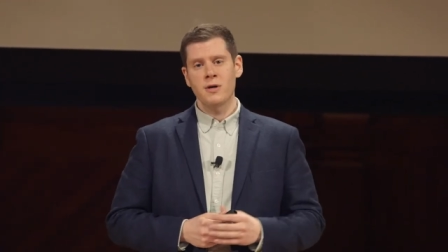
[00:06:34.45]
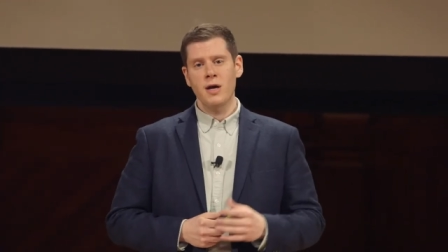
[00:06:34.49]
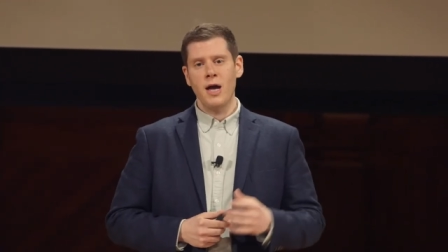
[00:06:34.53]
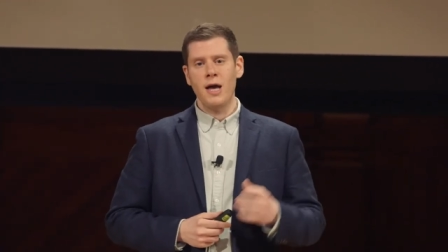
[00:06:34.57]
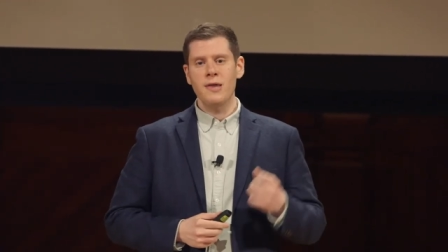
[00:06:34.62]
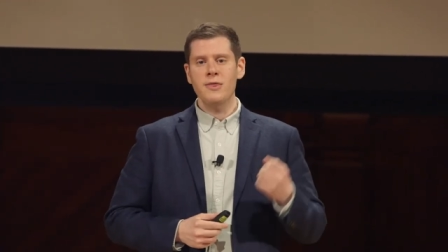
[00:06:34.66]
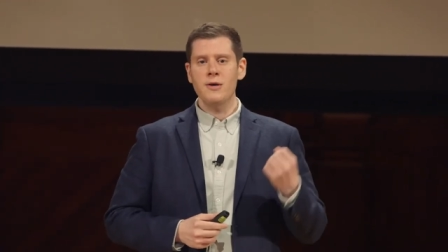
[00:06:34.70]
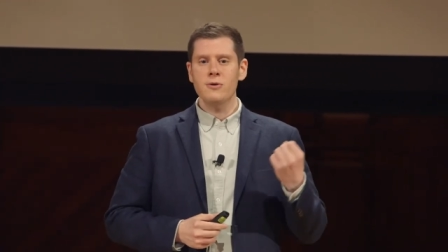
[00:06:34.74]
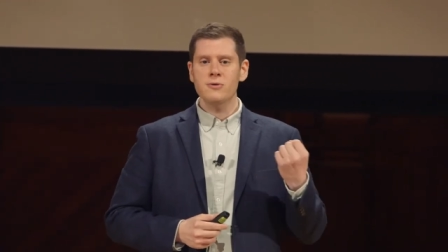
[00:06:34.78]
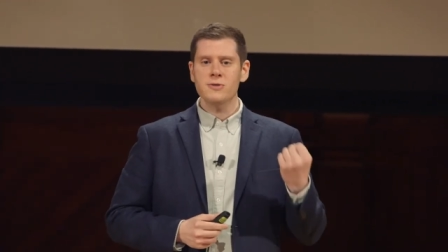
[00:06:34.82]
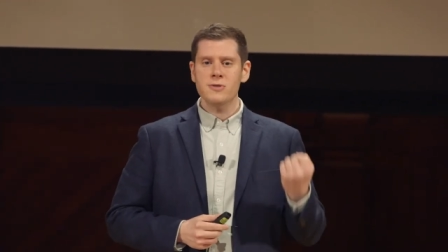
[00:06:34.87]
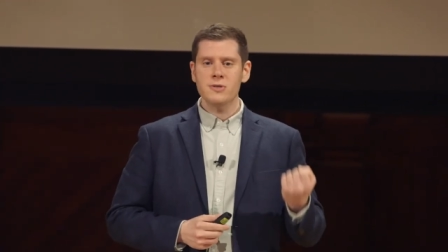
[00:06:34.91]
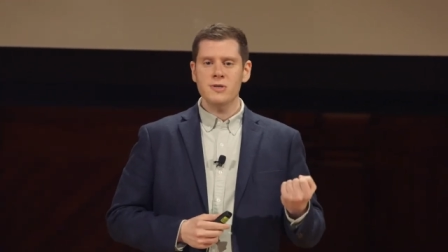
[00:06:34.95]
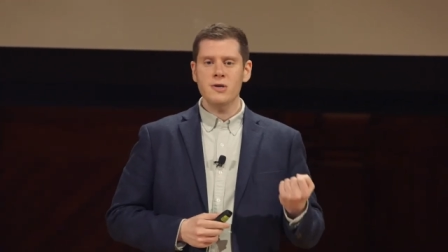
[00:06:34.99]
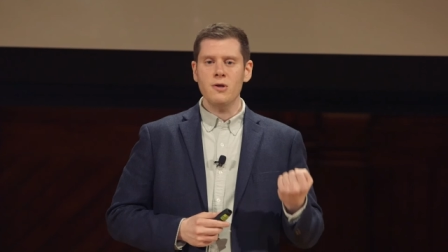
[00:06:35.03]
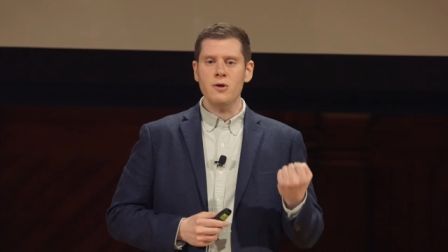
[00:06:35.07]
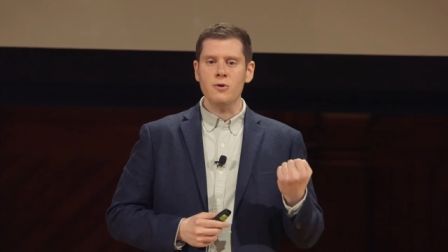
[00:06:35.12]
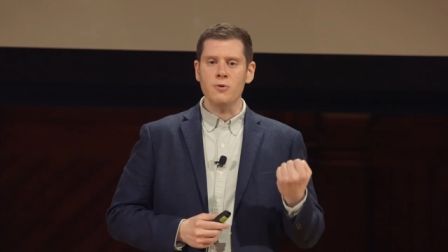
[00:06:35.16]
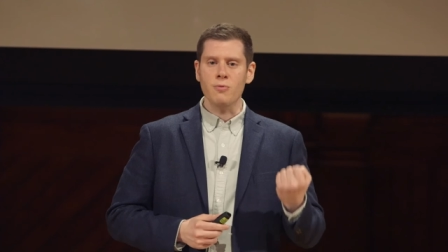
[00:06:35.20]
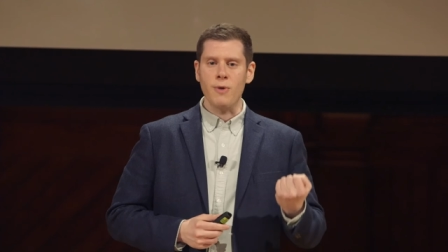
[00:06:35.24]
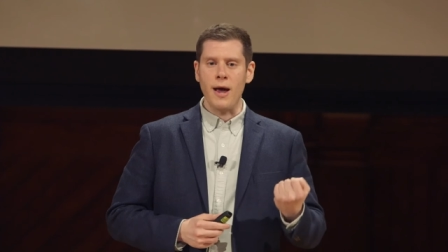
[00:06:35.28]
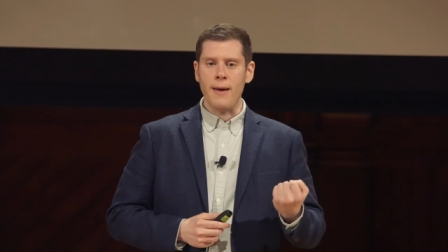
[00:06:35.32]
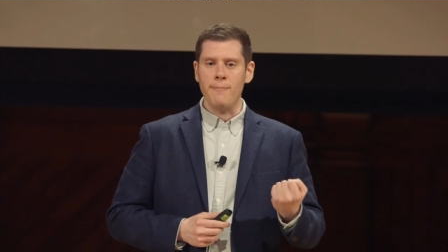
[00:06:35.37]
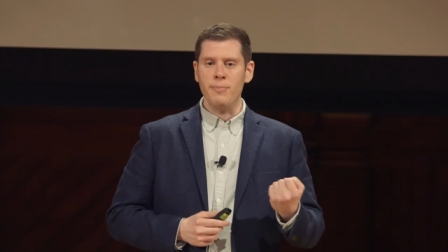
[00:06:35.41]
and they're still
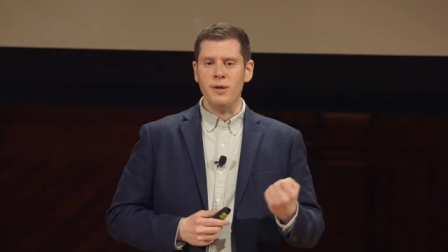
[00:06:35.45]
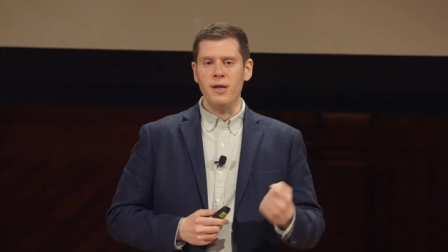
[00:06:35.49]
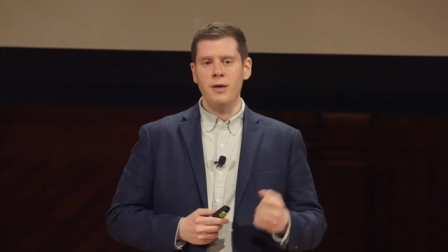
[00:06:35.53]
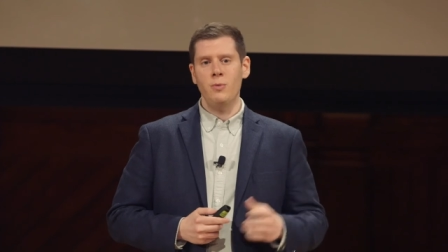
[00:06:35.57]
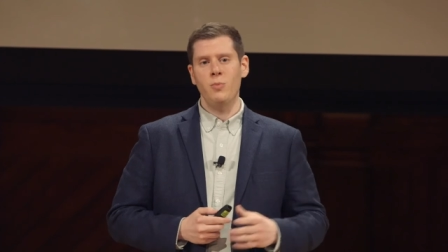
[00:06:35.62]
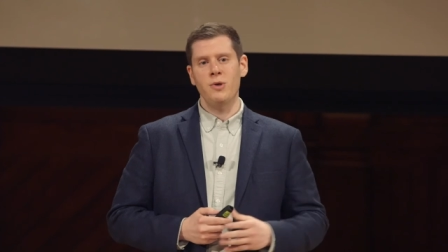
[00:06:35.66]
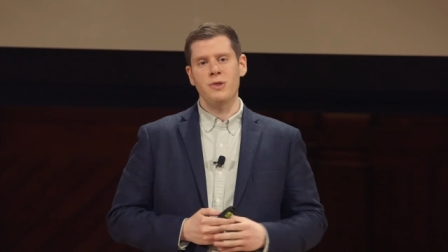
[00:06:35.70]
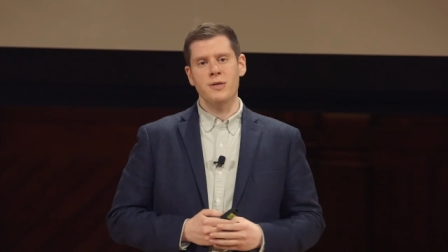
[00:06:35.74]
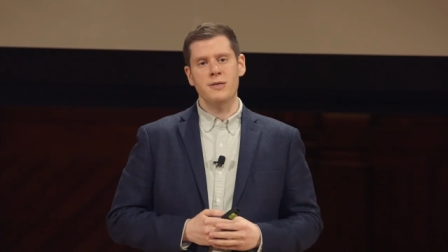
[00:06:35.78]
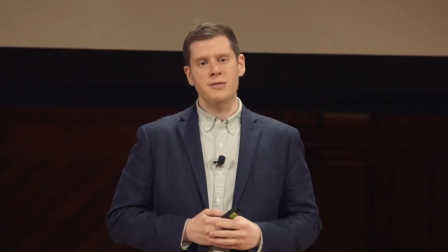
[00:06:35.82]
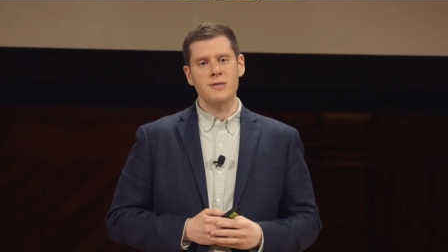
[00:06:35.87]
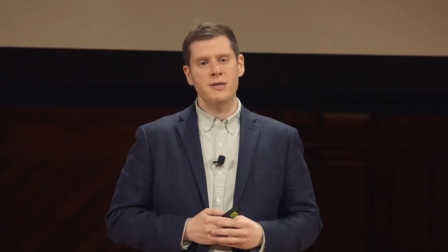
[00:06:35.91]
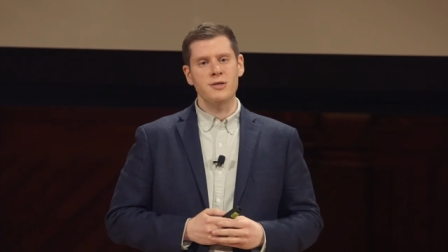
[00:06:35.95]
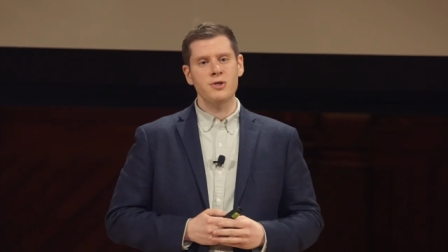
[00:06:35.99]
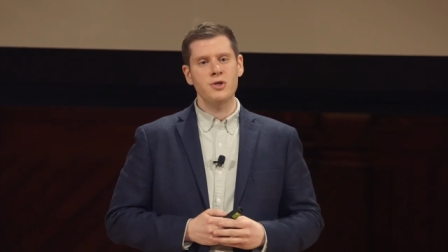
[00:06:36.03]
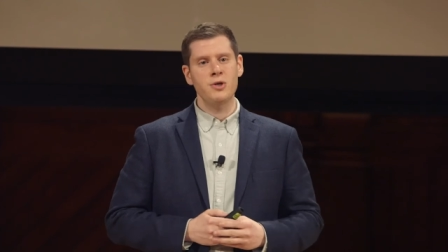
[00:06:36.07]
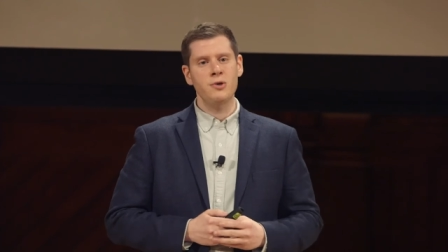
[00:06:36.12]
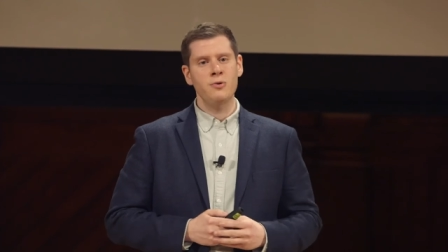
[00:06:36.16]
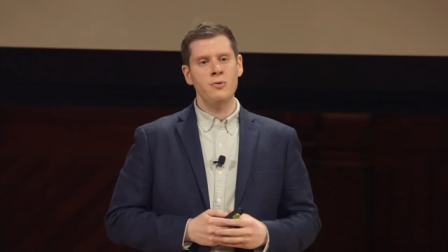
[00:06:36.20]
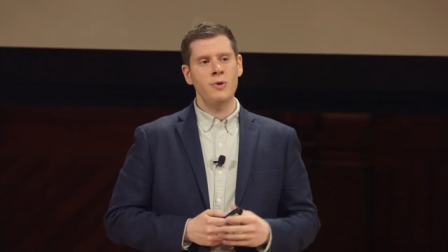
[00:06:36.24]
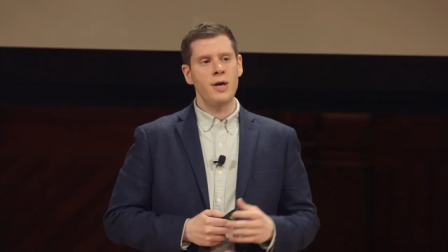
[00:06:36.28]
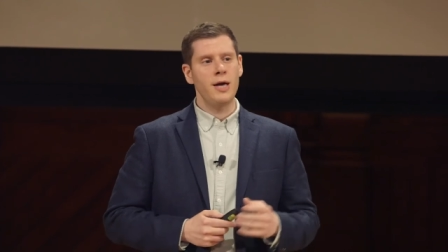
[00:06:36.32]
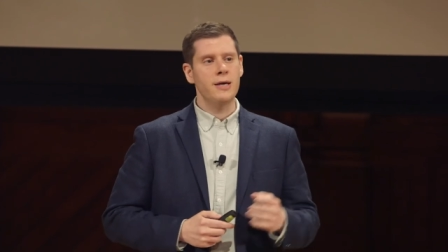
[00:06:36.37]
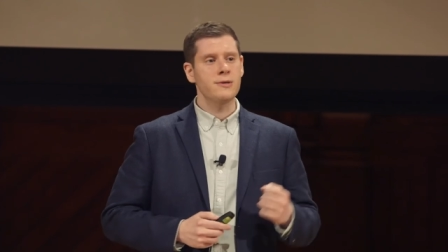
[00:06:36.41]
grappling with this
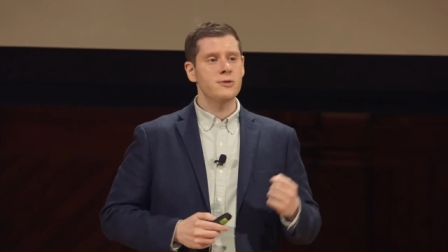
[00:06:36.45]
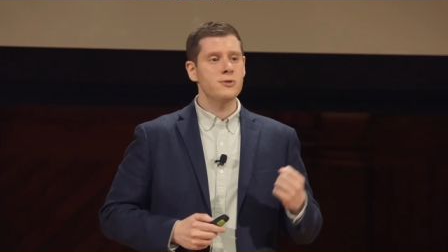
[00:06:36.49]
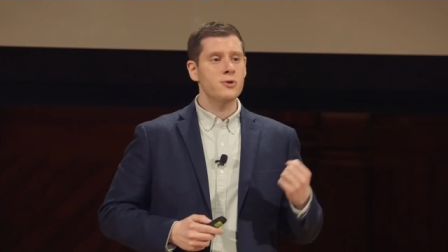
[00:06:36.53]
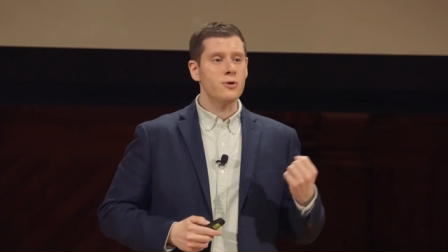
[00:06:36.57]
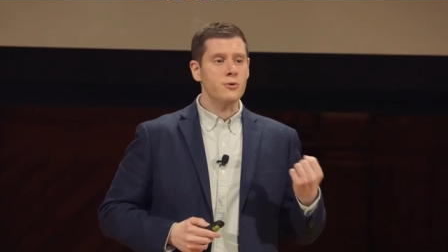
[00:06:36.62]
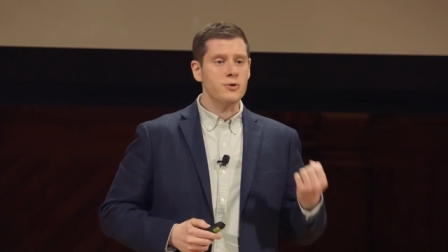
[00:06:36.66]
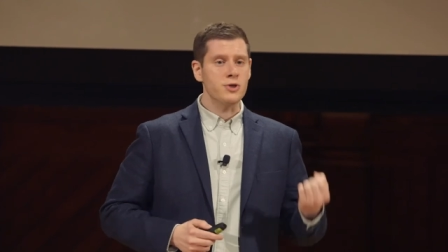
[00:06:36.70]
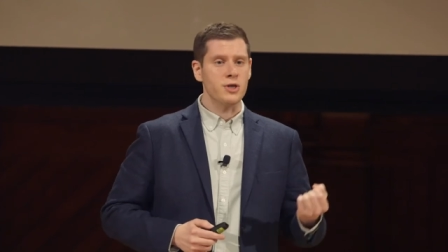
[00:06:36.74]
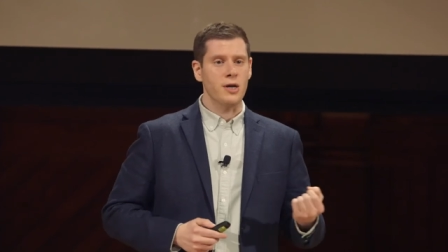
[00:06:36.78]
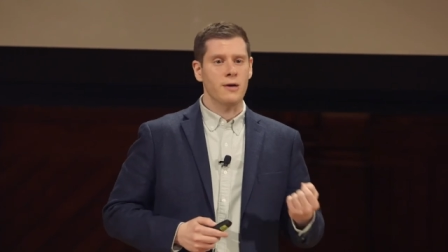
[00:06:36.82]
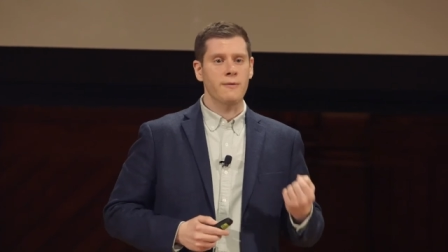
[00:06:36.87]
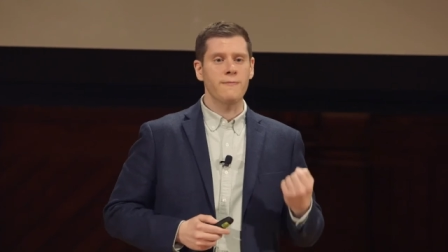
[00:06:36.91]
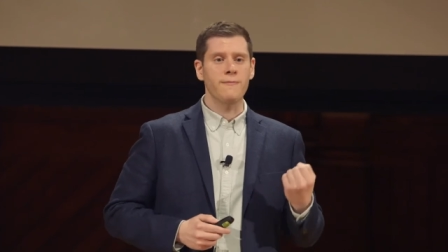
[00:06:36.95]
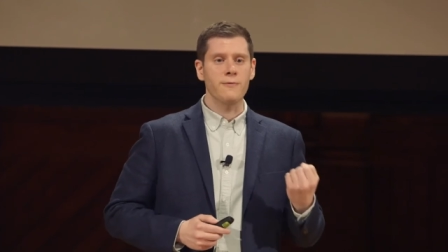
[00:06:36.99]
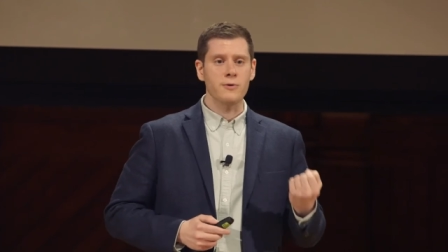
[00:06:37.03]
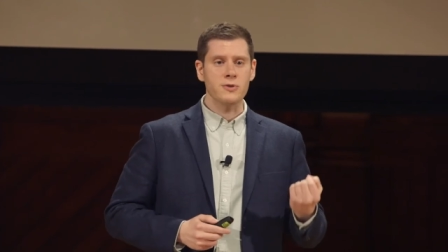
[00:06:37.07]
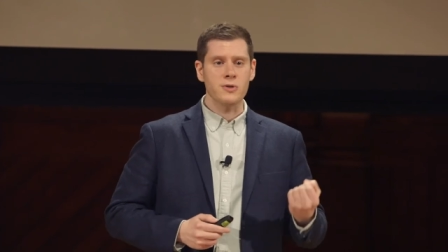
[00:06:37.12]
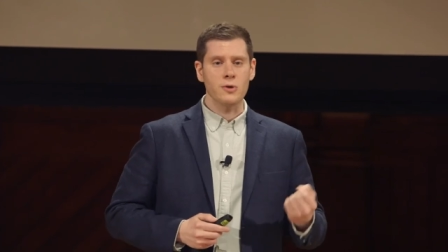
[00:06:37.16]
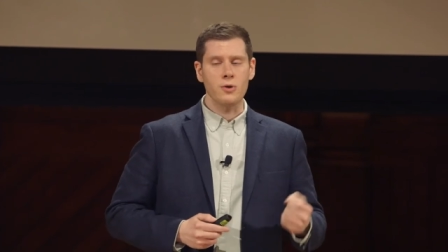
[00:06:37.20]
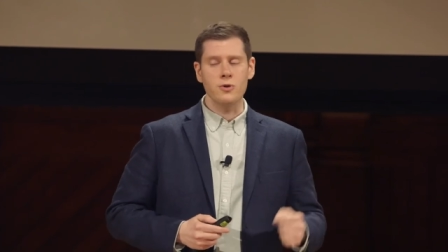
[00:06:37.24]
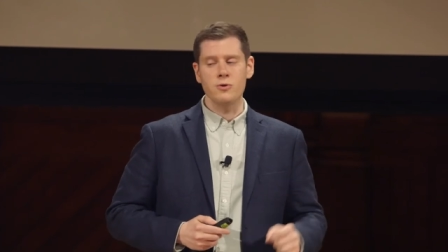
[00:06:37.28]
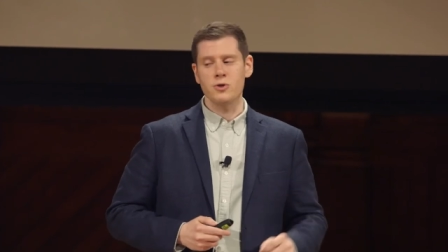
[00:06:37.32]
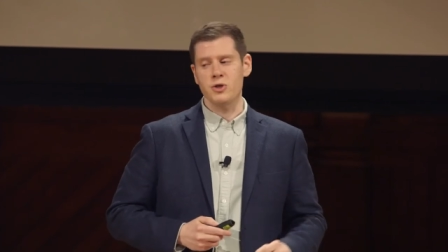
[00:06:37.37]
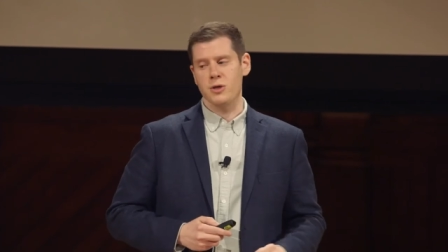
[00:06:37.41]
issue and searching for
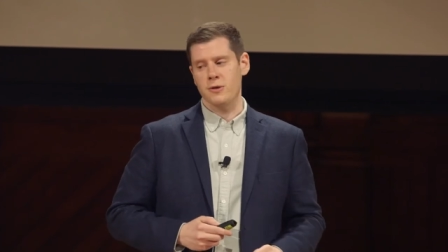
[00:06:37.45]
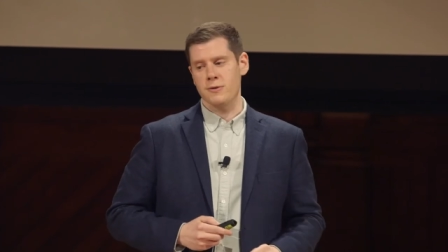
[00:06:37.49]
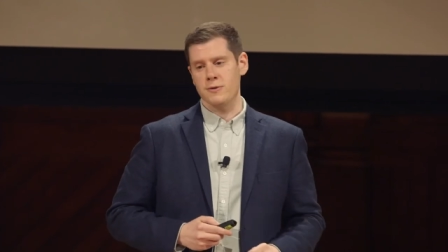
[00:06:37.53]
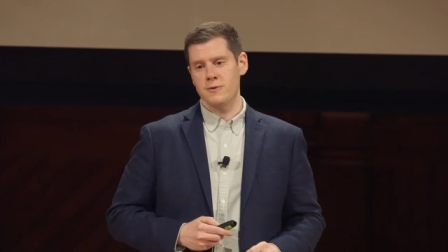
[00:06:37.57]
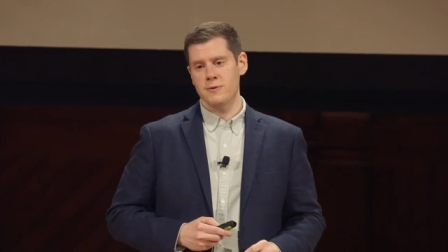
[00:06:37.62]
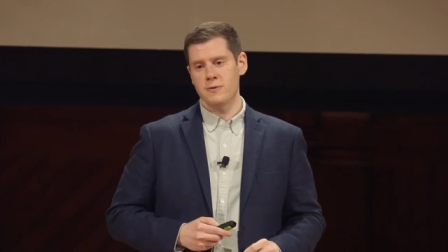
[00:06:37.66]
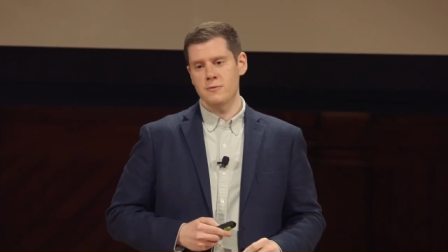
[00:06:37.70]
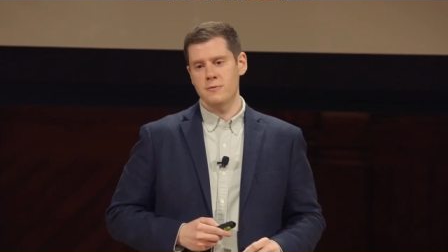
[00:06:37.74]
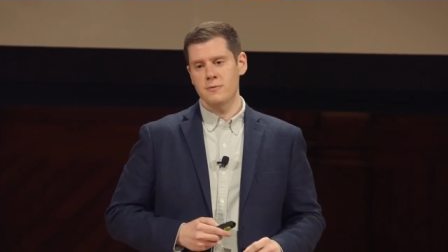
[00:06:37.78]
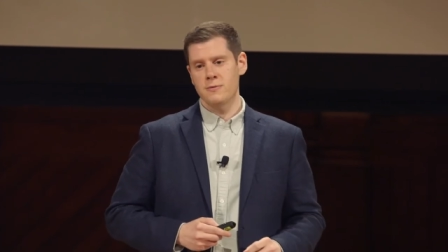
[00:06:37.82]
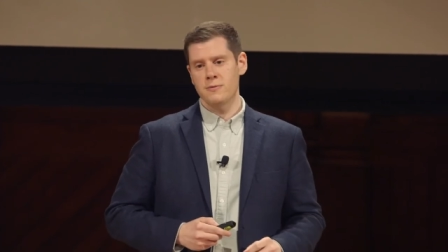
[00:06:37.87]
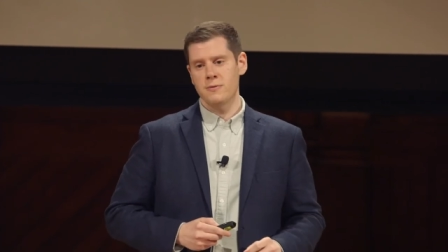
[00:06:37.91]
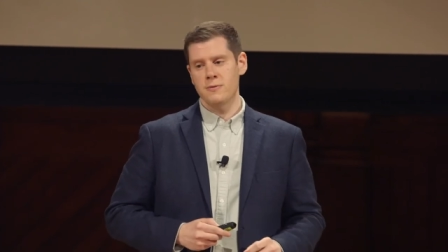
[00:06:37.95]
solutions.